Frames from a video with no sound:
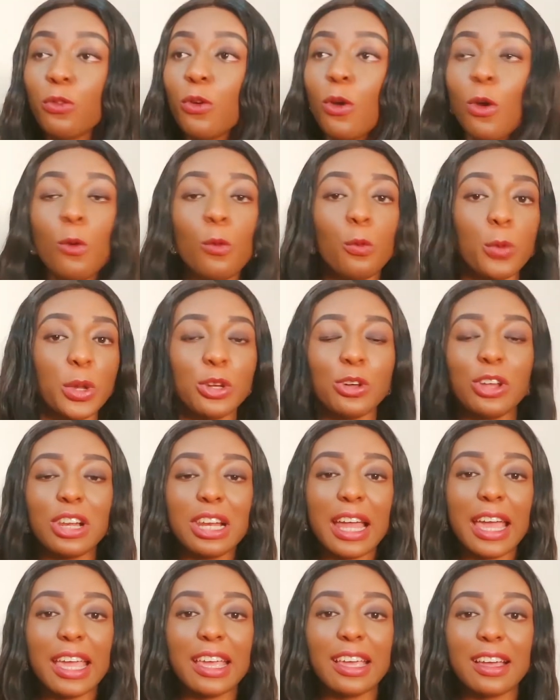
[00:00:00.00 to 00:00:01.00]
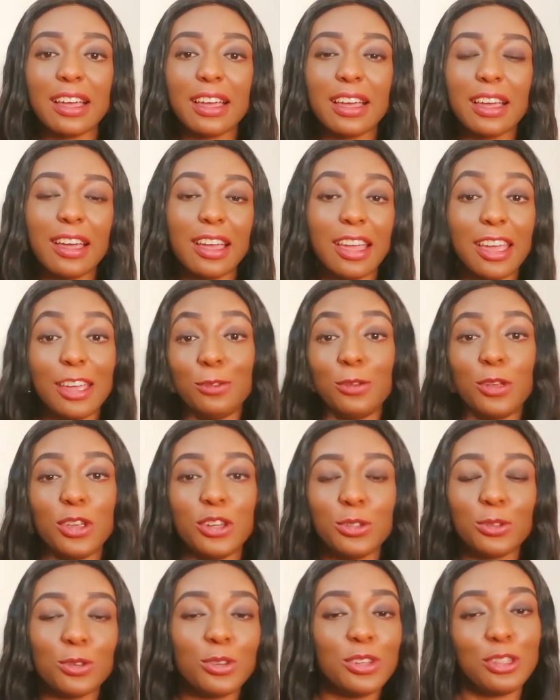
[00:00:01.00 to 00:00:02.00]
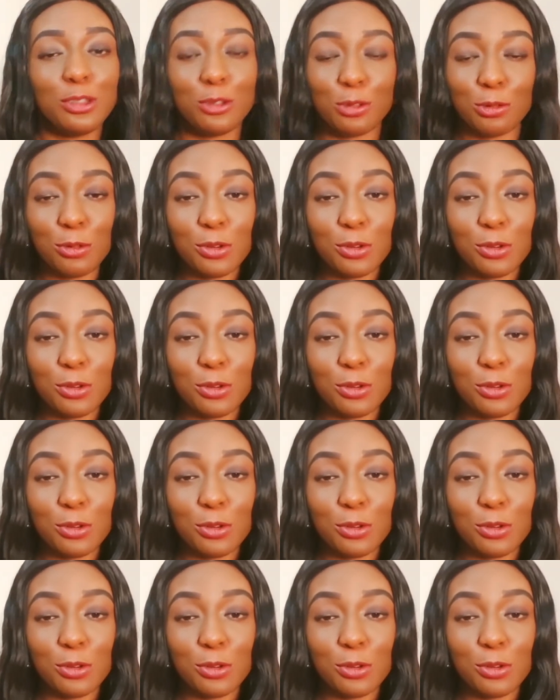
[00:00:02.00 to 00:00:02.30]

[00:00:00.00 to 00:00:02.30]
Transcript: we don't like education is wrong.